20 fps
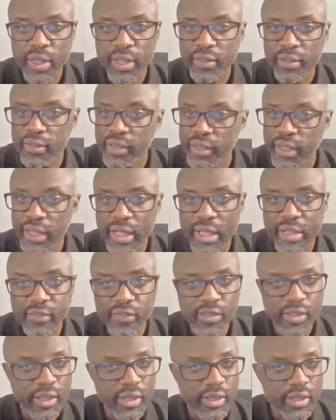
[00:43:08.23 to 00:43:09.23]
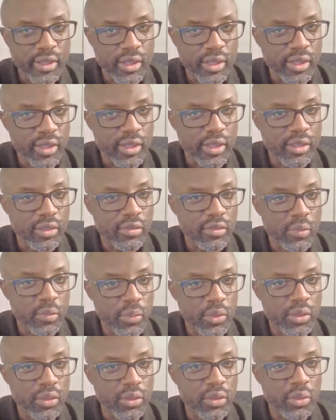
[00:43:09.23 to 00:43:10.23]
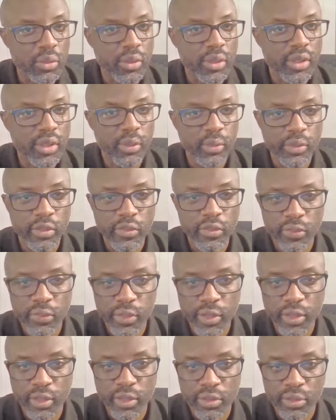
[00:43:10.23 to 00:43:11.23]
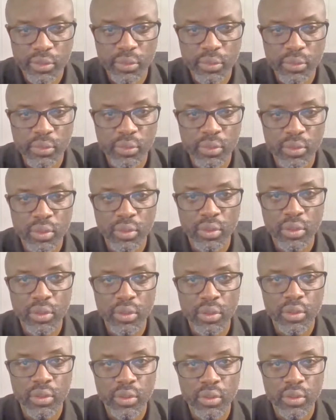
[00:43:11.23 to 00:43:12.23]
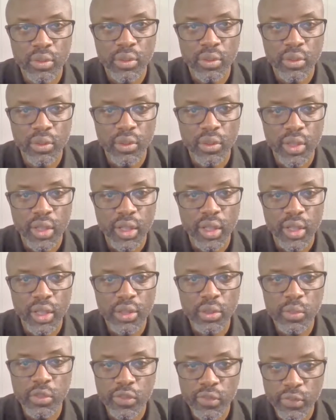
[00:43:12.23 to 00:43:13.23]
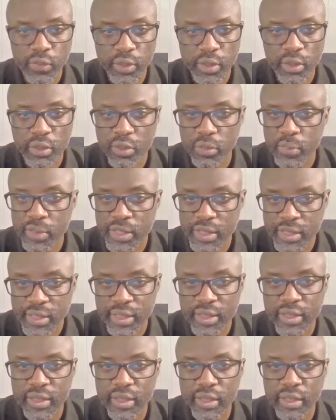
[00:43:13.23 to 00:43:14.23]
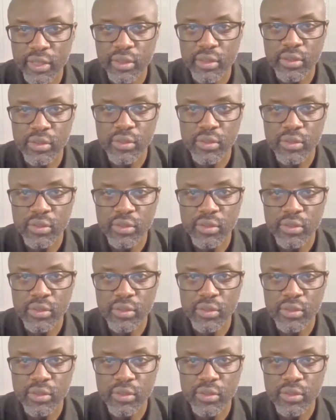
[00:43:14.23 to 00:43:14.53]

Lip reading: I think I have an idea of what you are referring to. Are you referring to Bisate?